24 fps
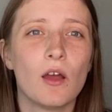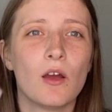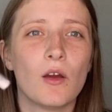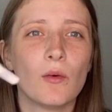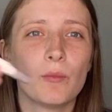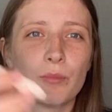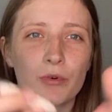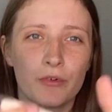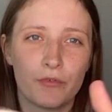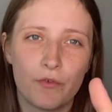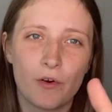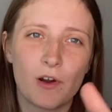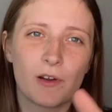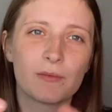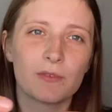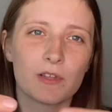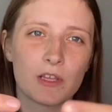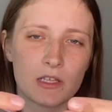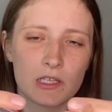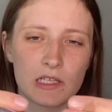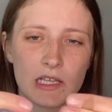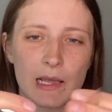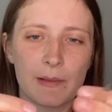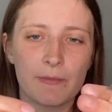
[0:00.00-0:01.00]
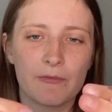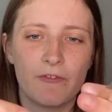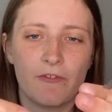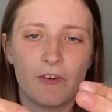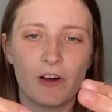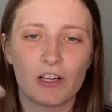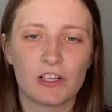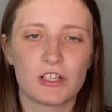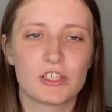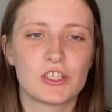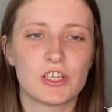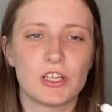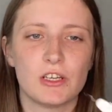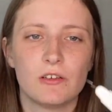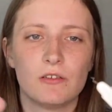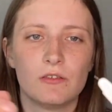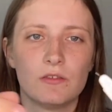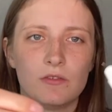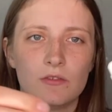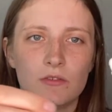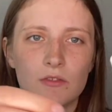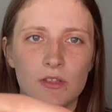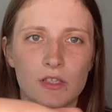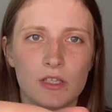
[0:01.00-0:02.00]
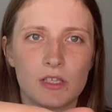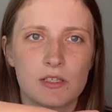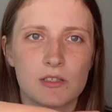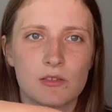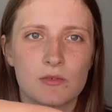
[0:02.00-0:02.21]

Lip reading: perform the same function. This